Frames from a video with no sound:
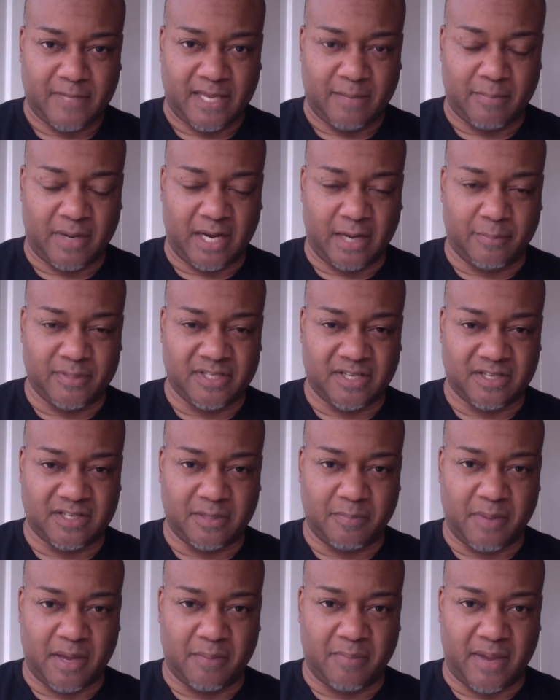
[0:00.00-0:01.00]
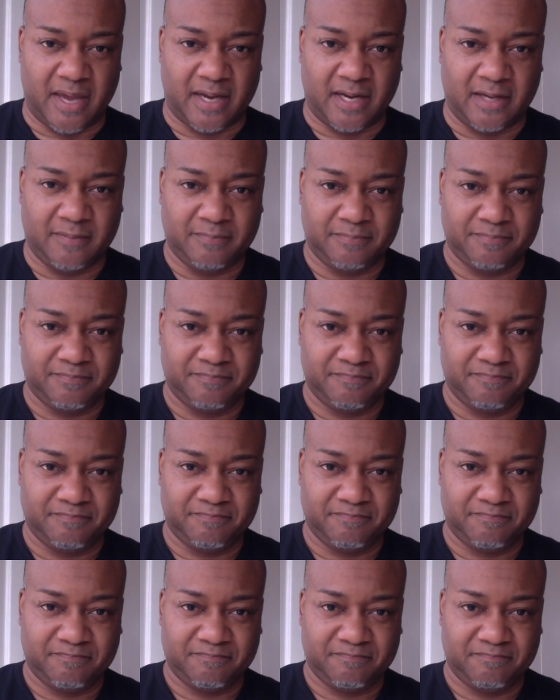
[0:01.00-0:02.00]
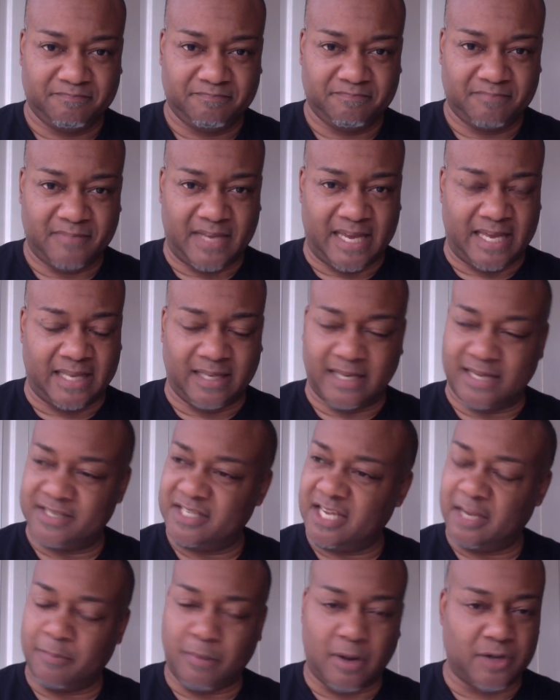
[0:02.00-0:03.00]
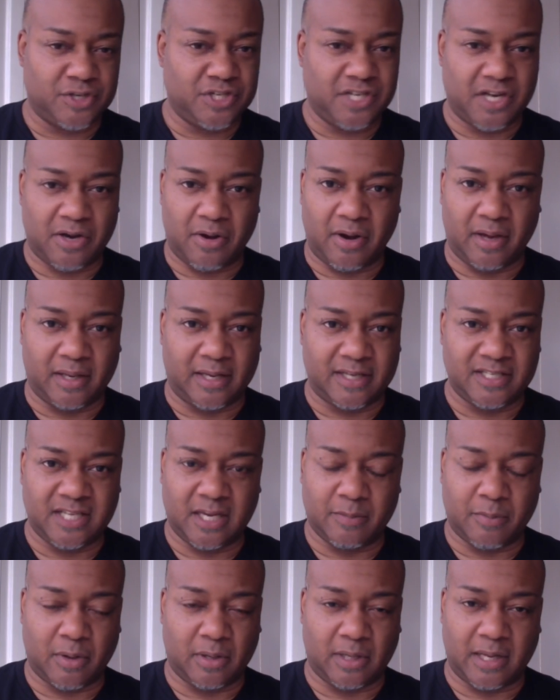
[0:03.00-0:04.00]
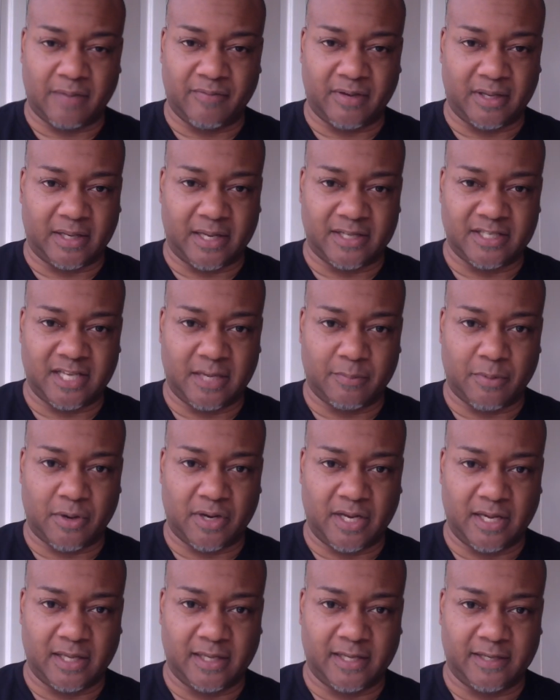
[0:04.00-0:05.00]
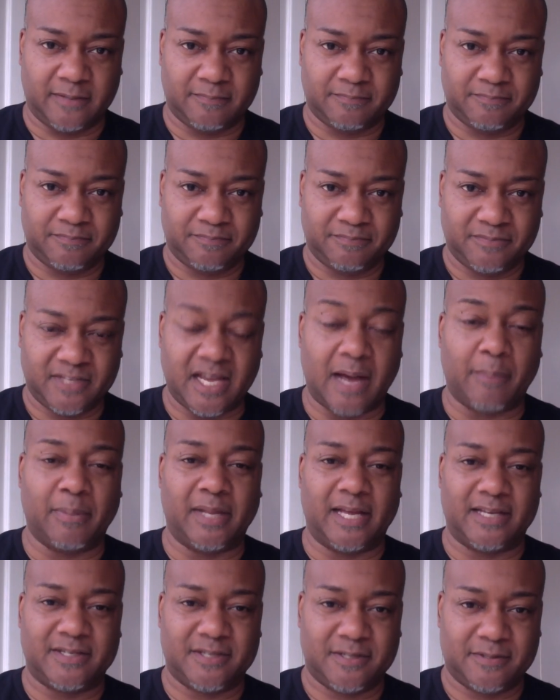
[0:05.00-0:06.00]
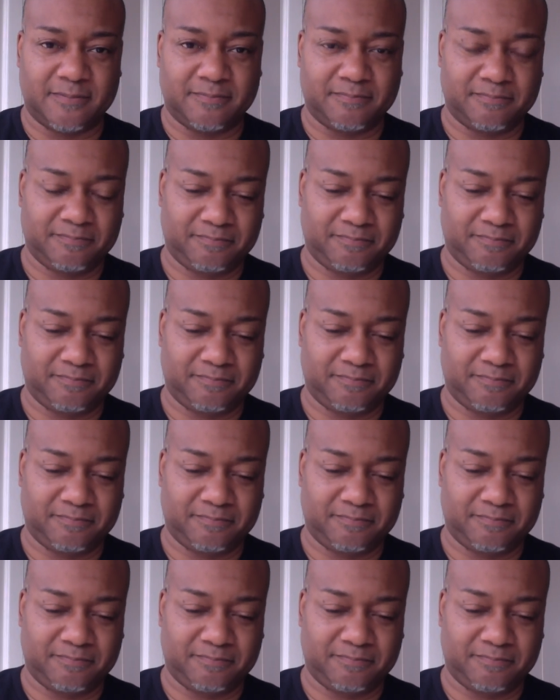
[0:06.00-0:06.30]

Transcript: My name is Kazembe Abana, and let's keep on sharing, and let's keep on loving, and let's keep on healing. God bless.